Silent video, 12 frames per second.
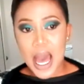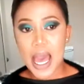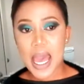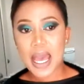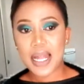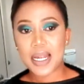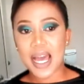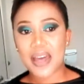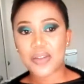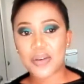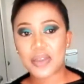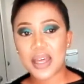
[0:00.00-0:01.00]
And I
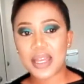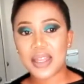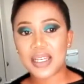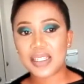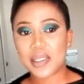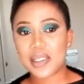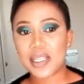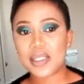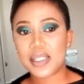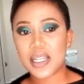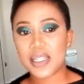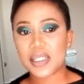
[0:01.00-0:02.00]
thought that this, since
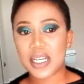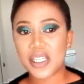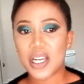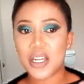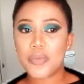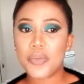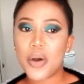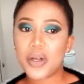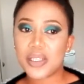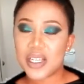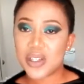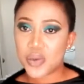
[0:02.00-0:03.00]
this is such an
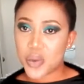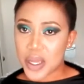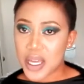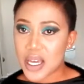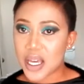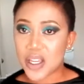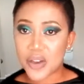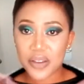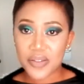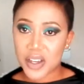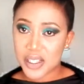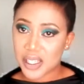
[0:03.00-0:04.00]
important week
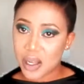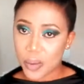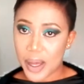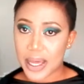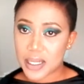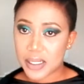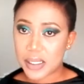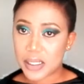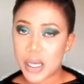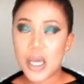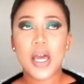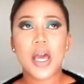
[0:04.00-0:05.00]
universal-wise,
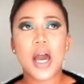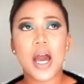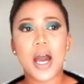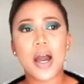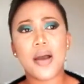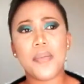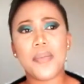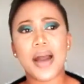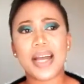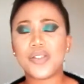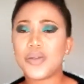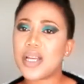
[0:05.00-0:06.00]
I
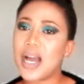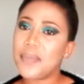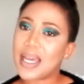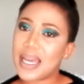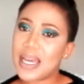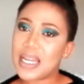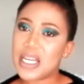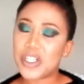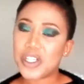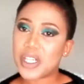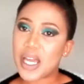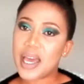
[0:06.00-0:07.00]
should come ahead and
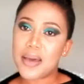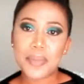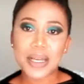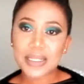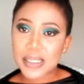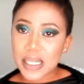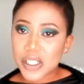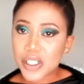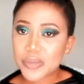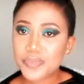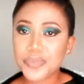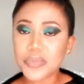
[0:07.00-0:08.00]
share a message
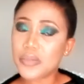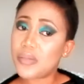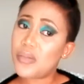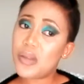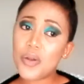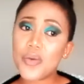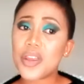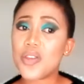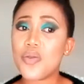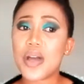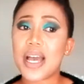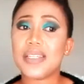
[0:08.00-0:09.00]
with
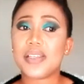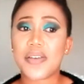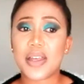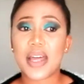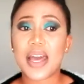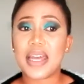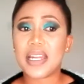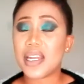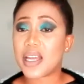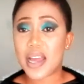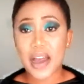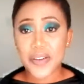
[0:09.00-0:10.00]
you guys, or rather an
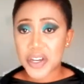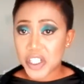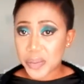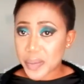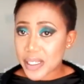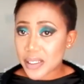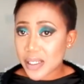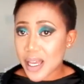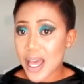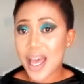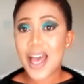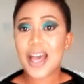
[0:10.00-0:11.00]
encouragement
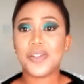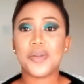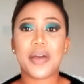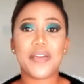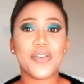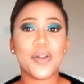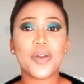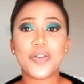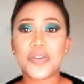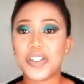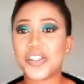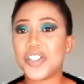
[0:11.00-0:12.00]
to my fellow
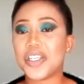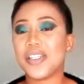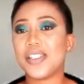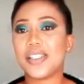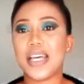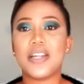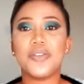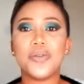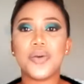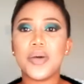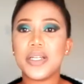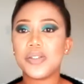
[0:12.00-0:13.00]
Christians, and you
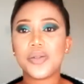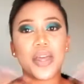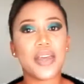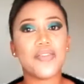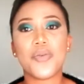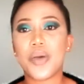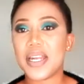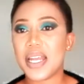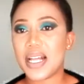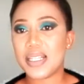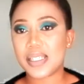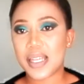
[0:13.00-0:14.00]
know what, to everyone
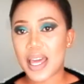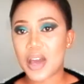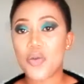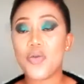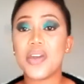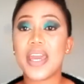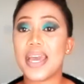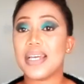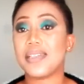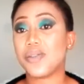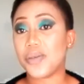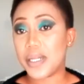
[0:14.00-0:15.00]
else there who
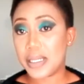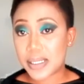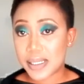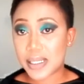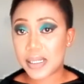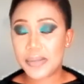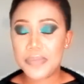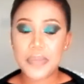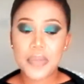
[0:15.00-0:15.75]
cares to listen.